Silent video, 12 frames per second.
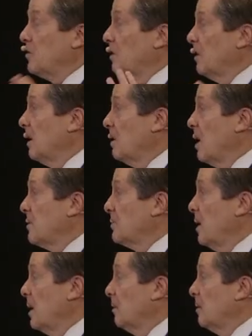budget late
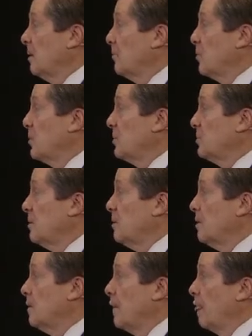last night for this
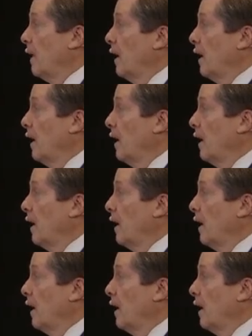year.